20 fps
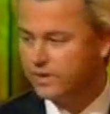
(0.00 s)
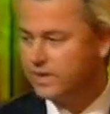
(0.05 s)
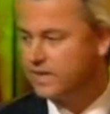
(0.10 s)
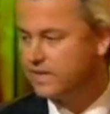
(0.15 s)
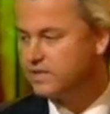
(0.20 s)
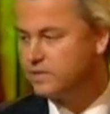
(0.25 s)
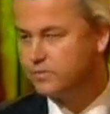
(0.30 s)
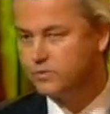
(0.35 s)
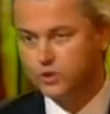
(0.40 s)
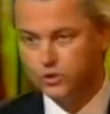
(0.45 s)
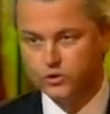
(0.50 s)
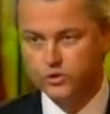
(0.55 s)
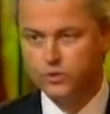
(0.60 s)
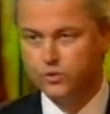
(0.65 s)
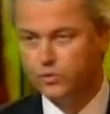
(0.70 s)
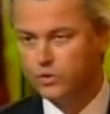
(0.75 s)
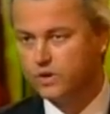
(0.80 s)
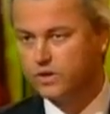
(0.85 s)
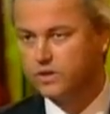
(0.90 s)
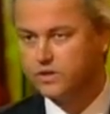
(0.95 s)
we get some
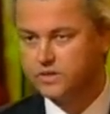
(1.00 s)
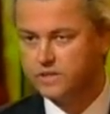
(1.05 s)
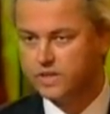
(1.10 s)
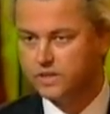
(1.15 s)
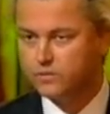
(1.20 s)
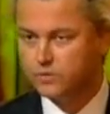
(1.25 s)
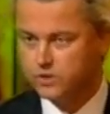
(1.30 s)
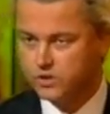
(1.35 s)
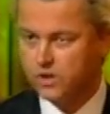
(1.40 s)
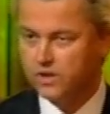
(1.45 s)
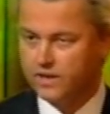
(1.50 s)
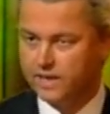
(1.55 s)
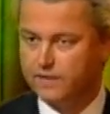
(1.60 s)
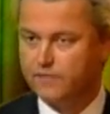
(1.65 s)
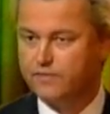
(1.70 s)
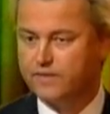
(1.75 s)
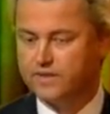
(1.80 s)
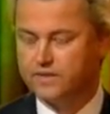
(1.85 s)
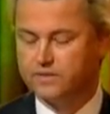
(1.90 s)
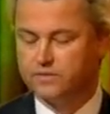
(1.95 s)
social workers. It was all
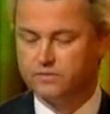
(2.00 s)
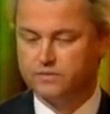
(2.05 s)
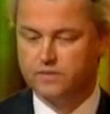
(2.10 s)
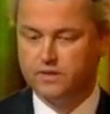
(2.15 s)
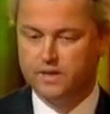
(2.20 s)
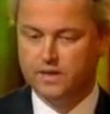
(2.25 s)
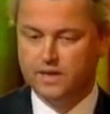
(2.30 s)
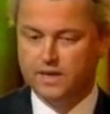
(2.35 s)
ineffective.